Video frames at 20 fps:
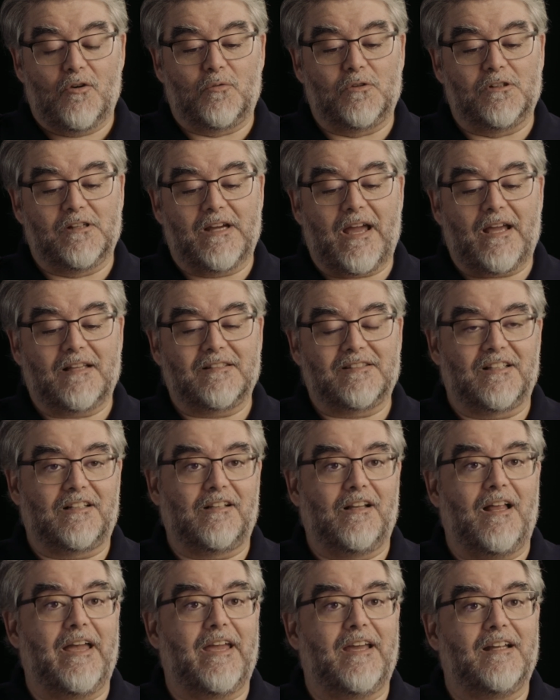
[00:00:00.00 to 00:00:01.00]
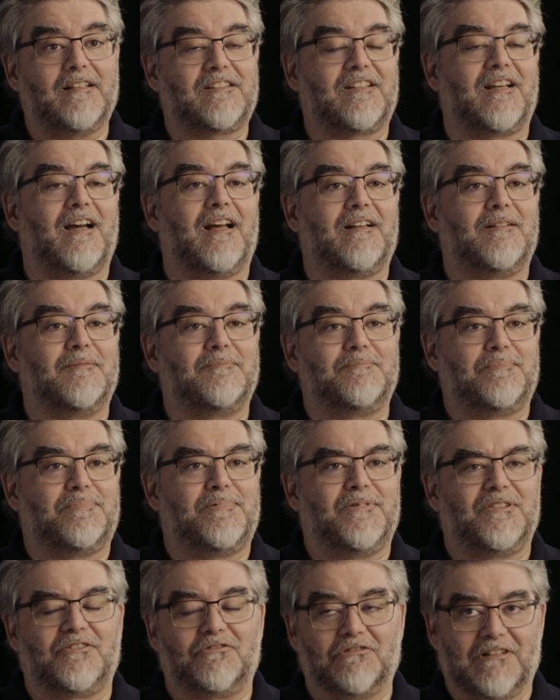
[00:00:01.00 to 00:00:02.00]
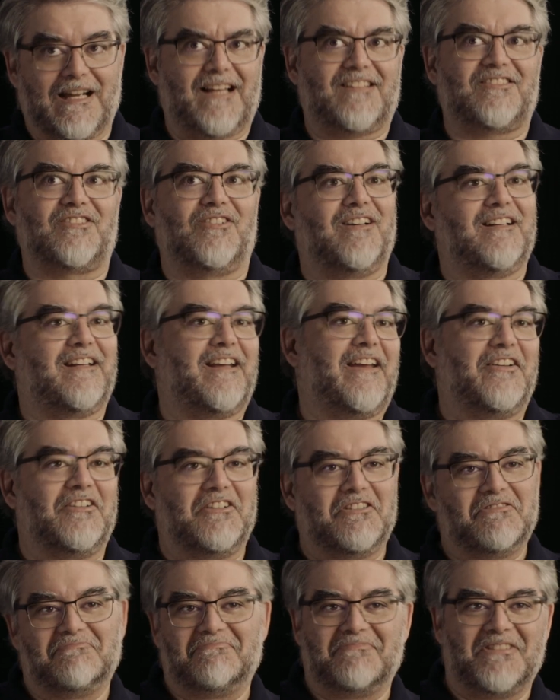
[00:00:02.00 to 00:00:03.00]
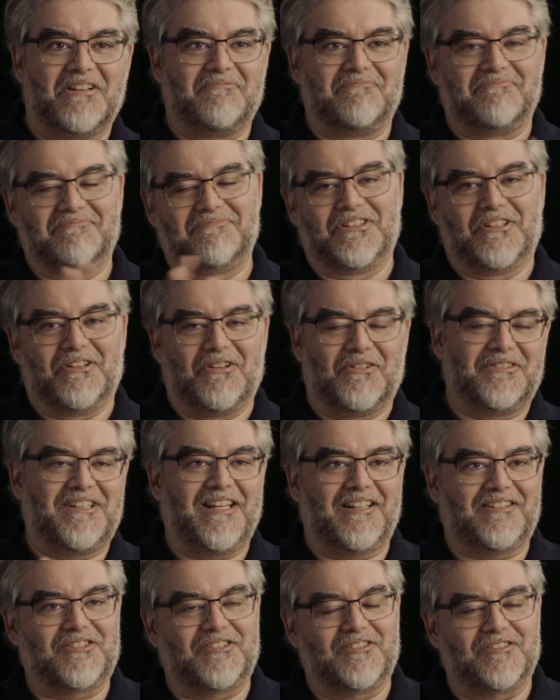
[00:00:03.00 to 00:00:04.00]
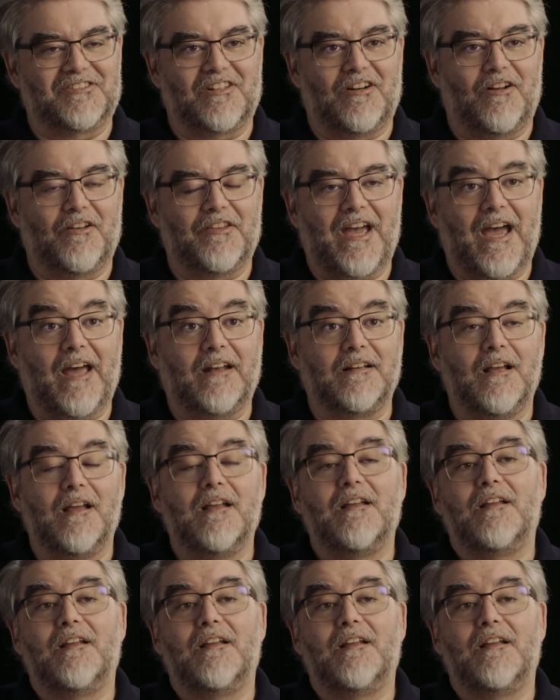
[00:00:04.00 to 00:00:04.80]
whereas the client's gotta put grass on it and, and you know, textures and all that.